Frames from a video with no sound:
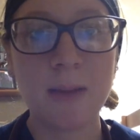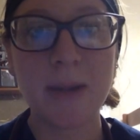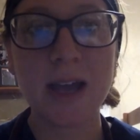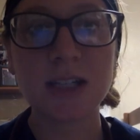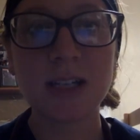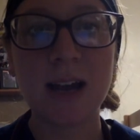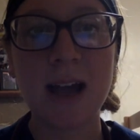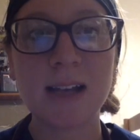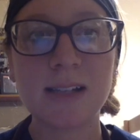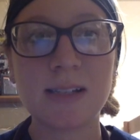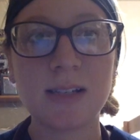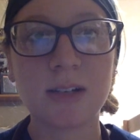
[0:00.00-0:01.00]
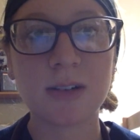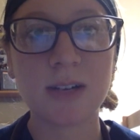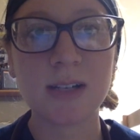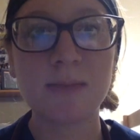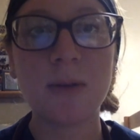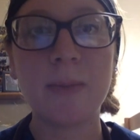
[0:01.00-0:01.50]
Patient has
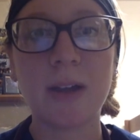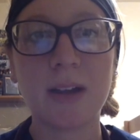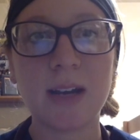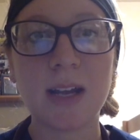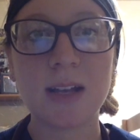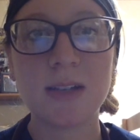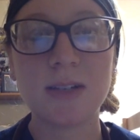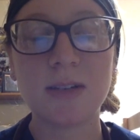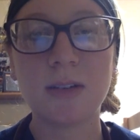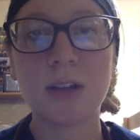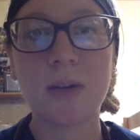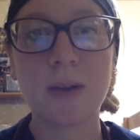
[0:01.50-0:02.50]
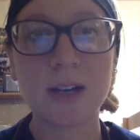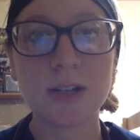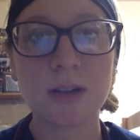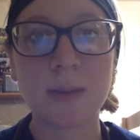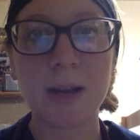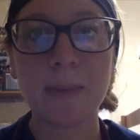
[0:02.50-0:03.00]
decreased mobility due to lower
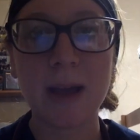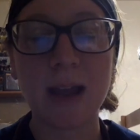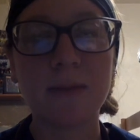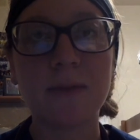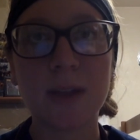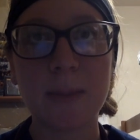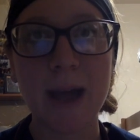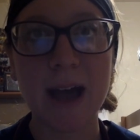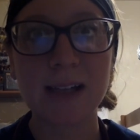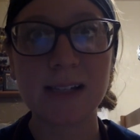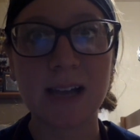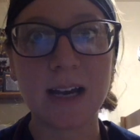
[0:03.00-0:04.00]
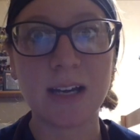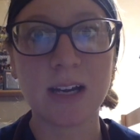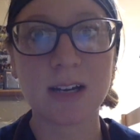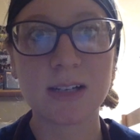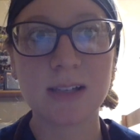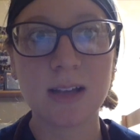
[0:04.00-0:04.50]
extremity pain for the past 10
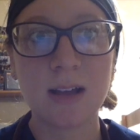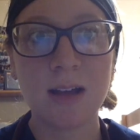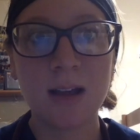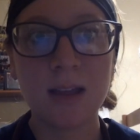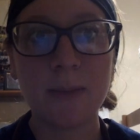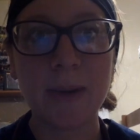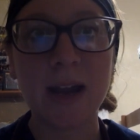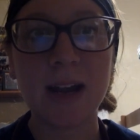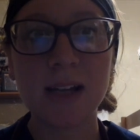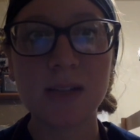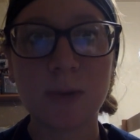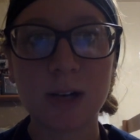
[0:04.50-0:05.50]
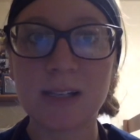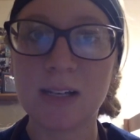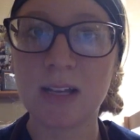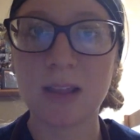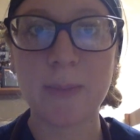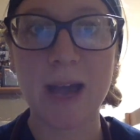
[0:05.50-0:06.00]
years. The pain has
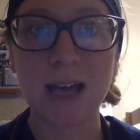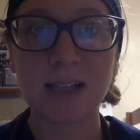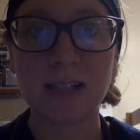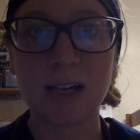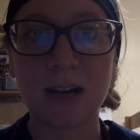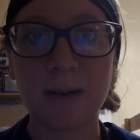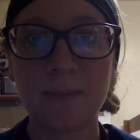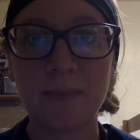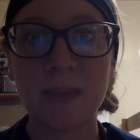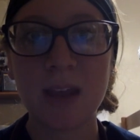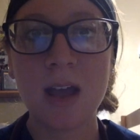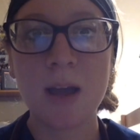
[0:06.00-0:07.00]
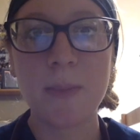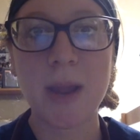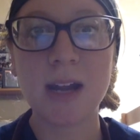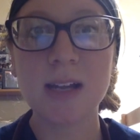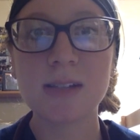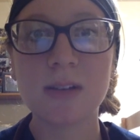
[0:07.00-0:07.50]
worsened in the past year.
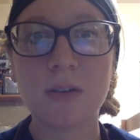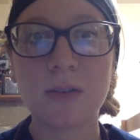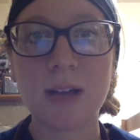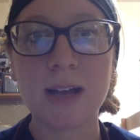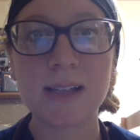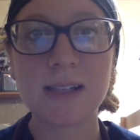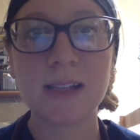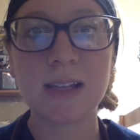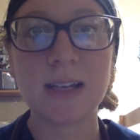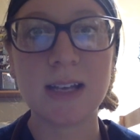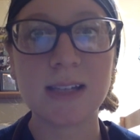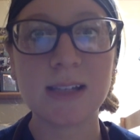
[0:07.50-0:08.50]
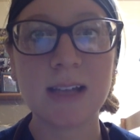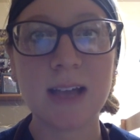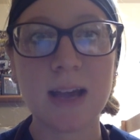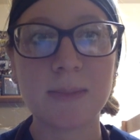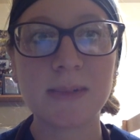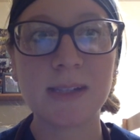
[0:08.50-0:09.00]
Pain is localized to the knees and the
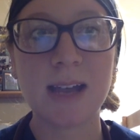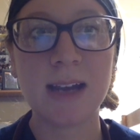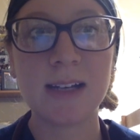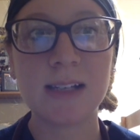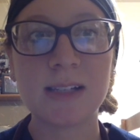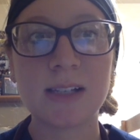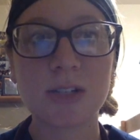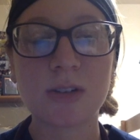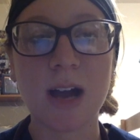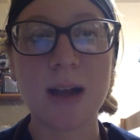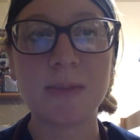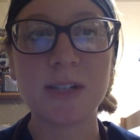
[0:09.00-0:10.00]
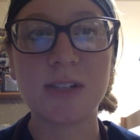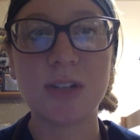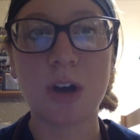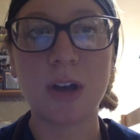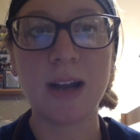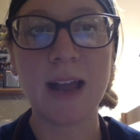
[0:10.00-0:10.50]
hips, and it is described as
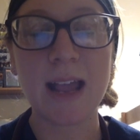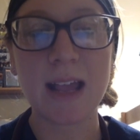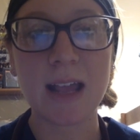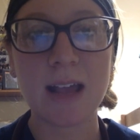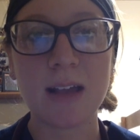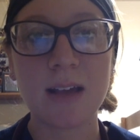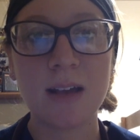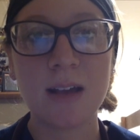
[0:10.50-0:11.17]
dull and achy.